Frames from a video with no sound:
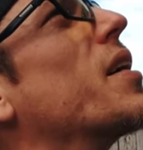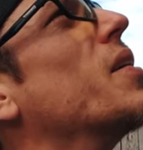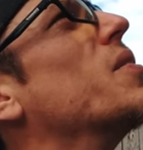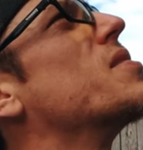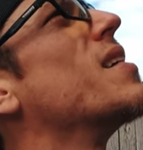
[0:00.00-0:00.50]
it
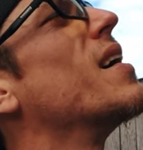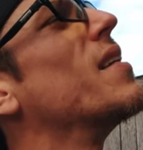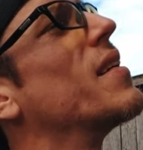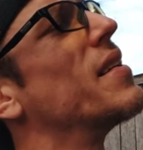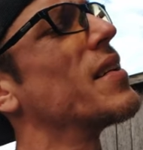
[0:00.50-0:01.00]
goes,
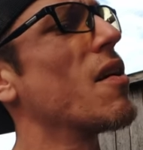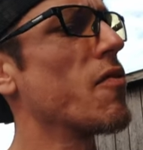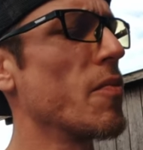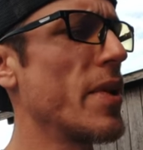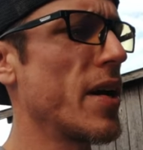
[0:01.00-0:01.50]
and then
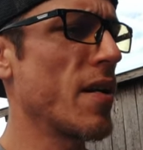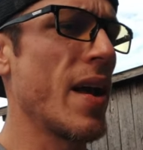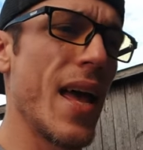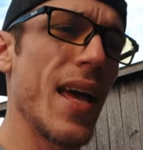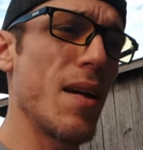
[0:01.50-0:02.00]
go from
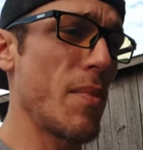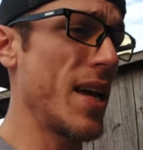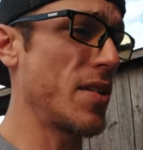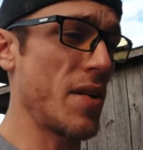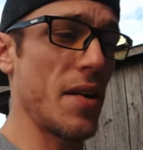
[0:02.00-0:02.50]
there. It
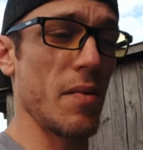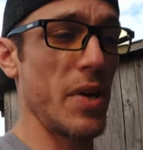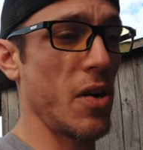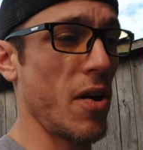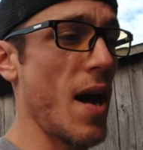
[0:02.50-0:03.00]
may turn out
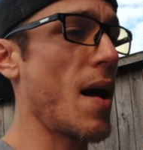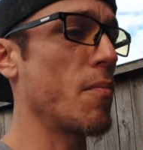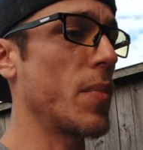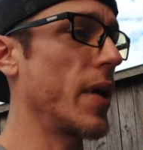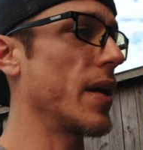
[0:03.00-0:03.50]
to be
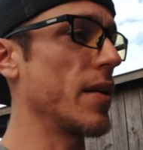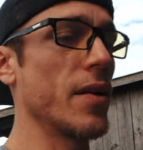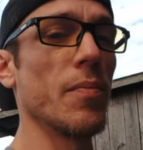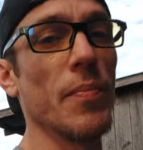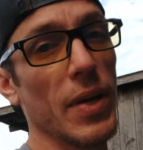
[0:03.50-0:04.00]
crap, but
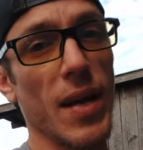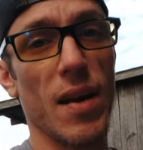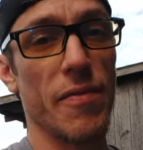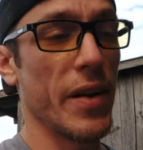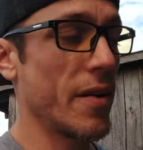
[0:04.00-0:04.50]
you know,
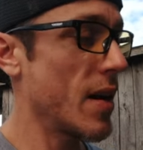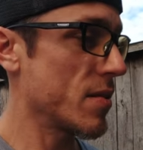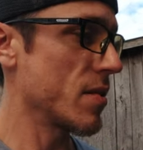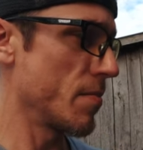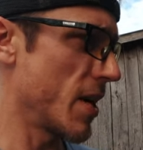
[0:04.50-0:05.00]
gotta figure it
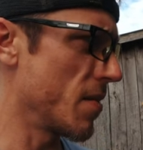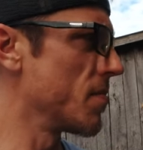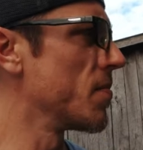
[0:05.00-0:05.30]
out somehow.